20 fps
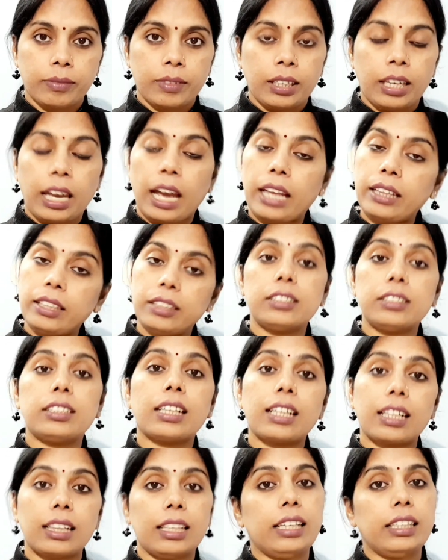and it is a
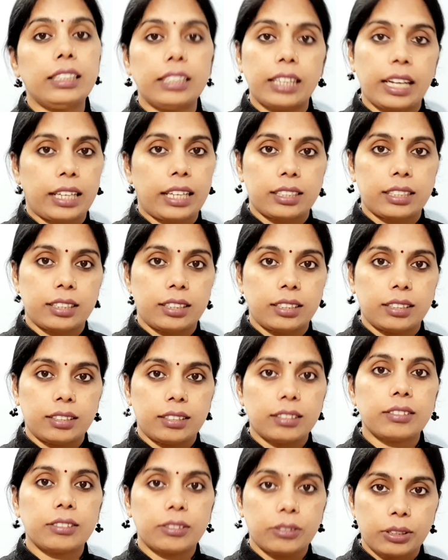clean gas,
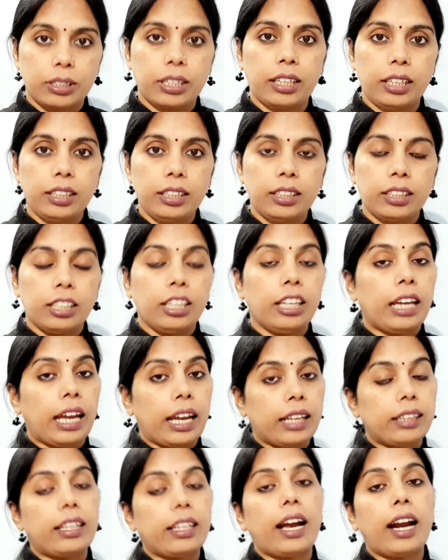okay,
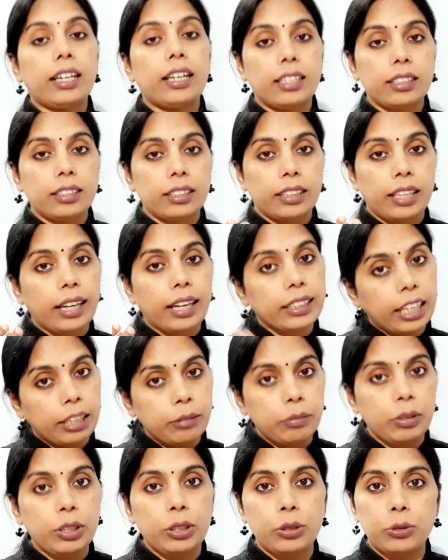and that can
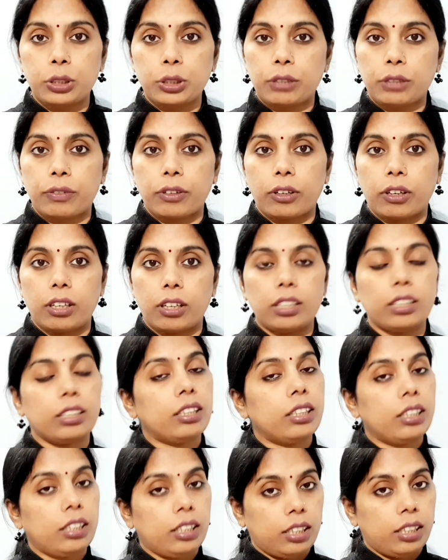be used for
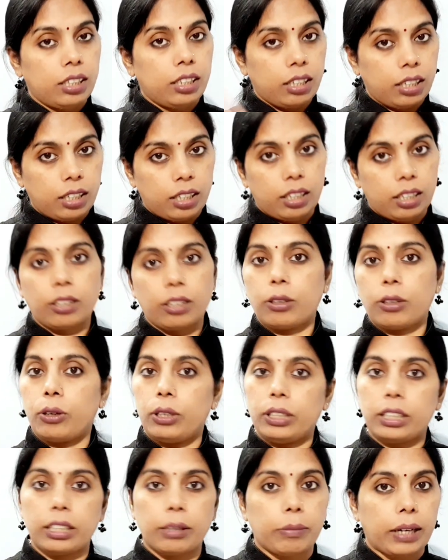
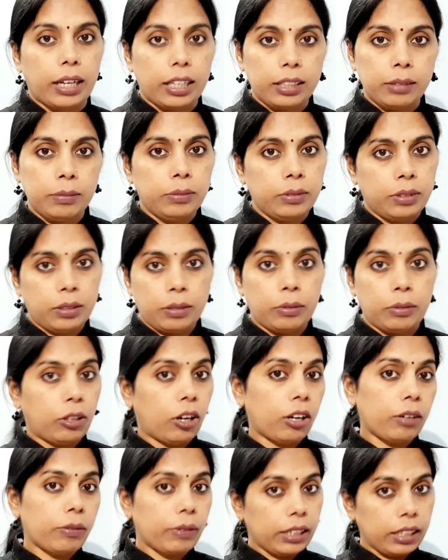glowing a bulb, not
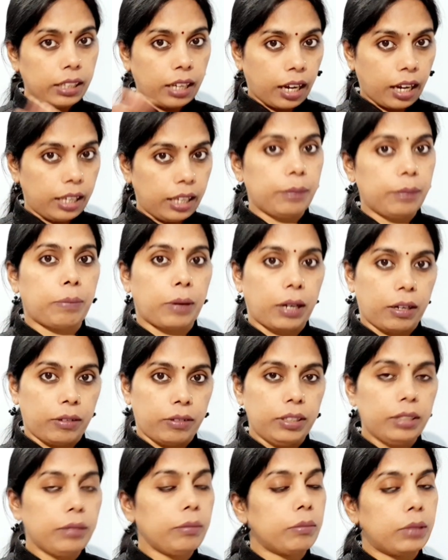very high power
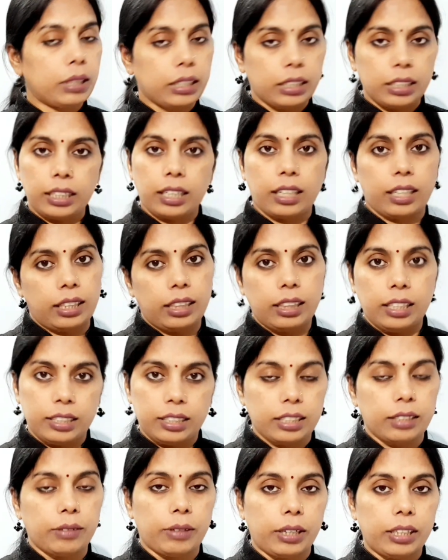but yeah,
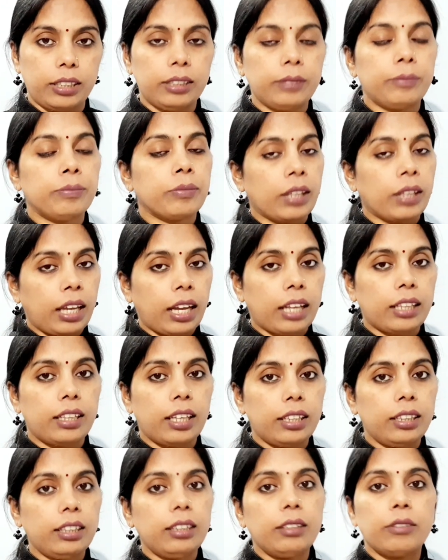little one, and then
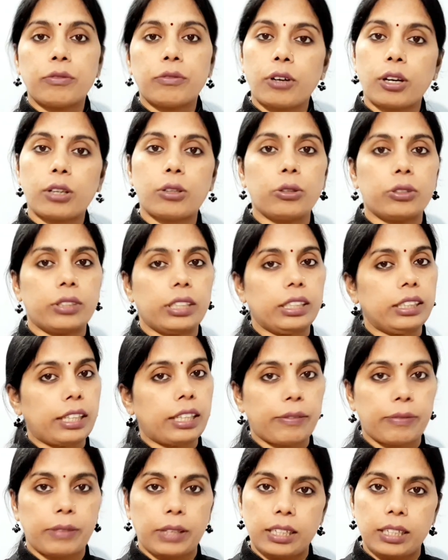for cooking
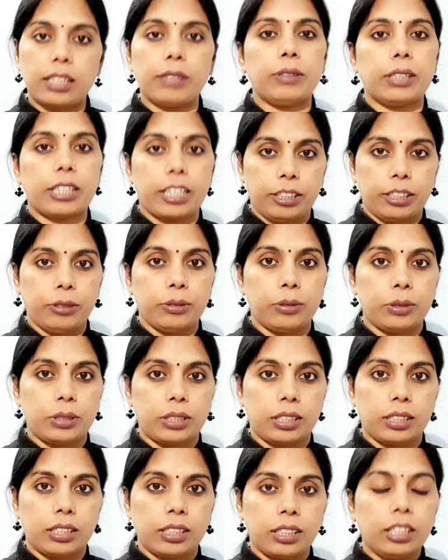definitely we can use
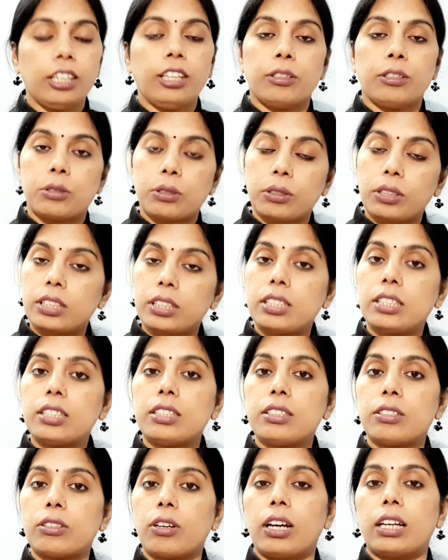it. So this is
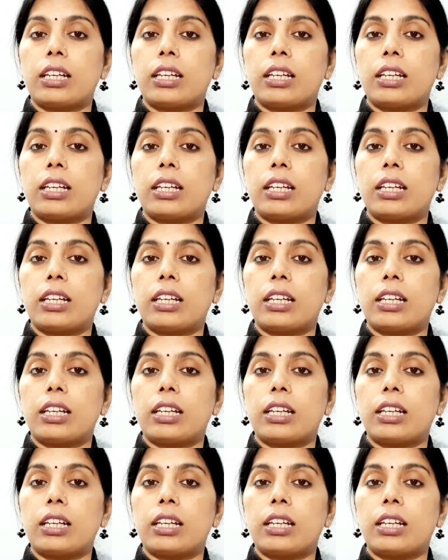a